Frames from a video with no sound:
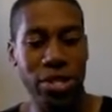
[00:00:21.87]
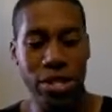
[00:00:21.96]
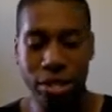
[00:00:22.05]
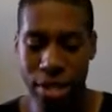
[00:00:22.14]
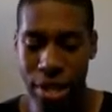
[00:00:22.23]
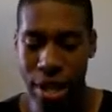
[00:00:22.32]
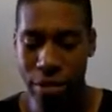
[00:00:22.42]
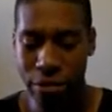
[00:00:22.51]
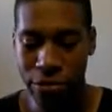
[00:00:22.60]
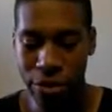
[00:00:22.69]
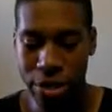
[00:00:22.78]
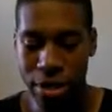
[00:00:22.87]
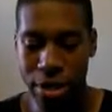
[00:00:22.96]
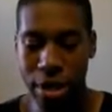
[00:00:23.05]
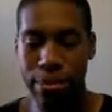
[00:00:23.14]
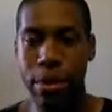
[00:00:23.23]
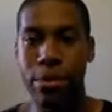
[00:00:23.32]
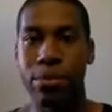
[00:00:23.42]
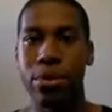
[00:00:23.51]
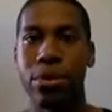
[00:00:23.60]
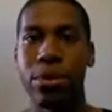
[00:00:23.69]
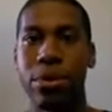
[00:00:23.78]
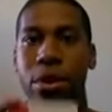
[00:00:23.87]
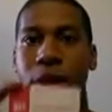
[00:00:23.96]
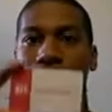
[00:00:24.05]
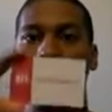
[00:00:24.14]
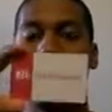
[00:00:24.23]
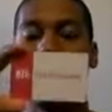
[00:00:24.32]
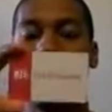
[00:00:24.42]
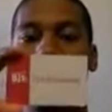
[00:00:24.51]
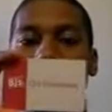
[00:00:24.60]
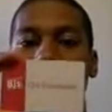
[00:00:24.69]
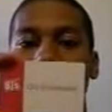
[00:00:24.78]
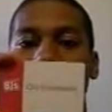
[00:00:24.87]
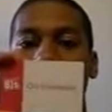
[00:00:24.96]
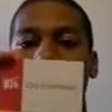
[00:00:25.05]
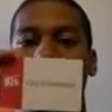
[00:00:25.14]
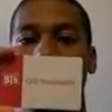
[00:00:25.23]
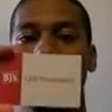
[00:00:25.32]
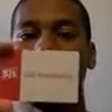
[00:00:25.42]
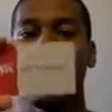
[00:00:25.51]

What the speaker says: is now officially a member of BJ's.